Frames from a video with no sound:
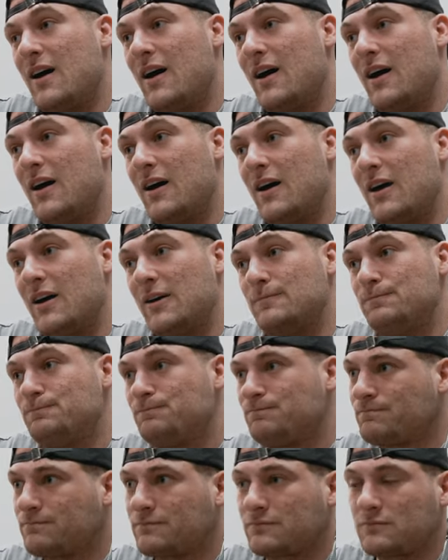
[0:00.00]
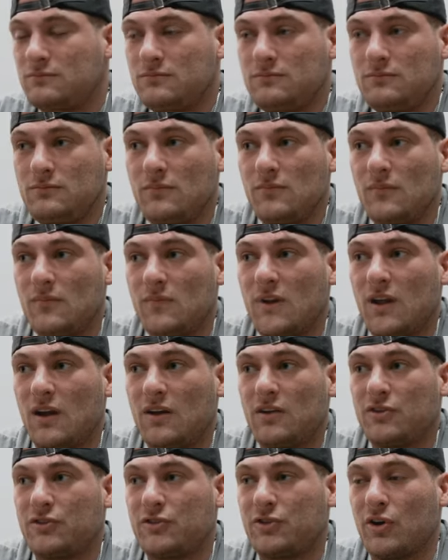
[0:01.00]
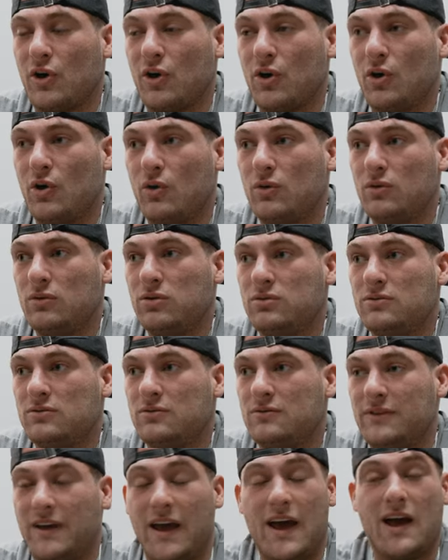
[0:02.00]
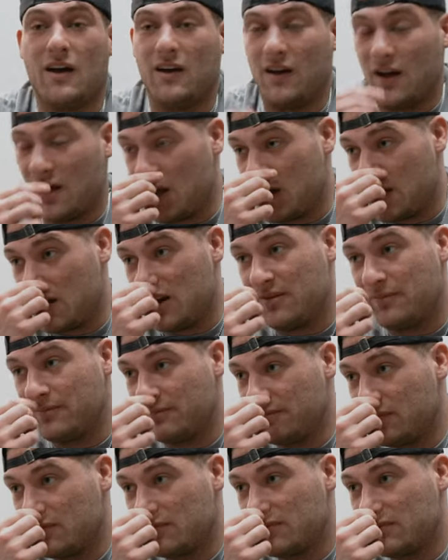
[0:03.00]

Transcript: Um, so yeah, um,